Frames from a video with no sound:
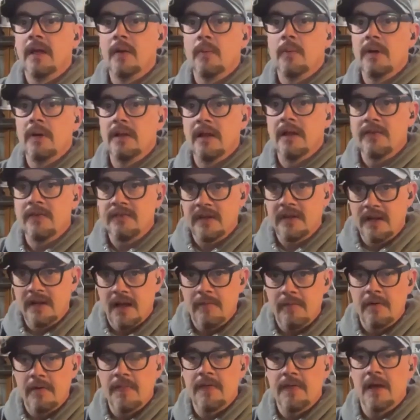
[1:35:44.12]
re-listening to
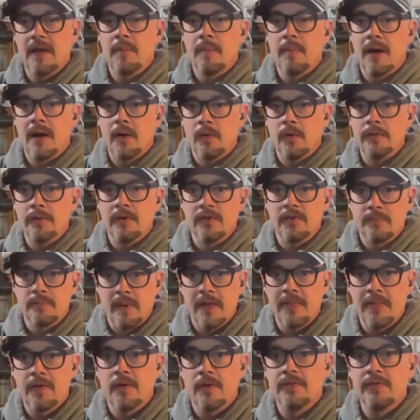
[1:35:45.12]
everything, my oldest,
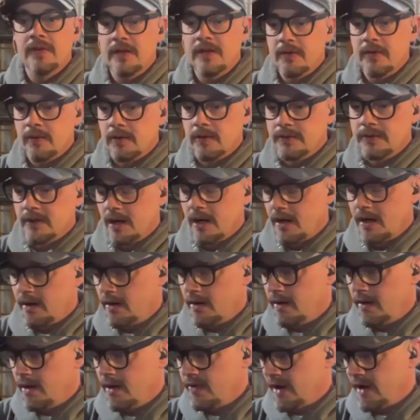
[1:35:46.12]
my 13-year-old
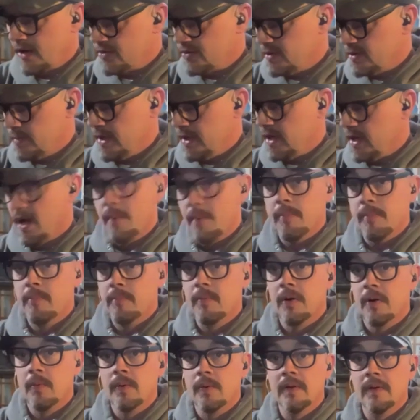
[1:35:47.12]
daughter, has actually
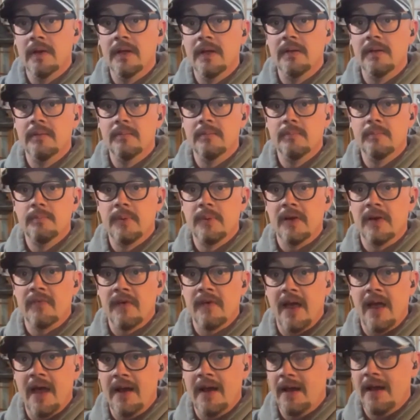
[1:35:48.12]
become a really big
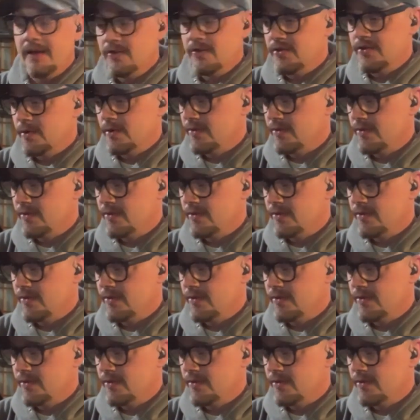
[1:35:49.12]
fan, and she was